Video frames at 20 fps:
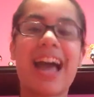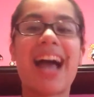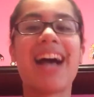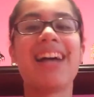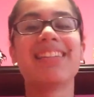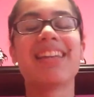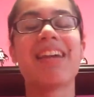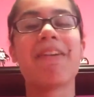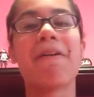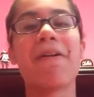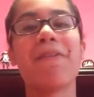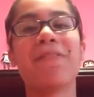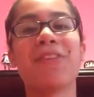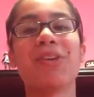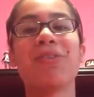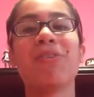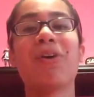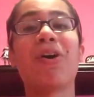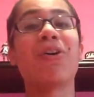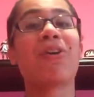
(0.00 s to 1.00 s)
as I
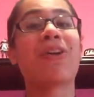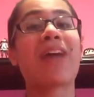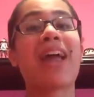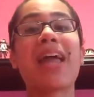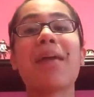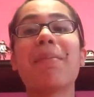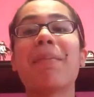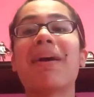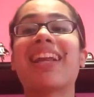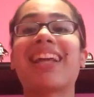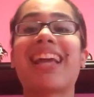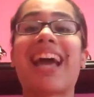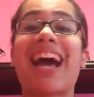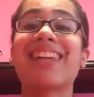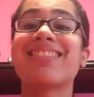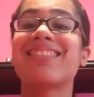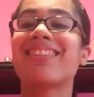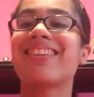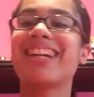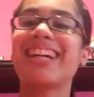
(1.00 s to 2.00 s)
review Ore
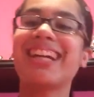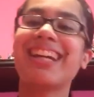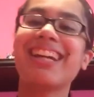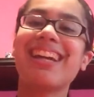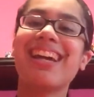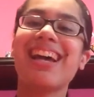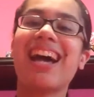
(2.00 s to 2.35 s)
Monogatari.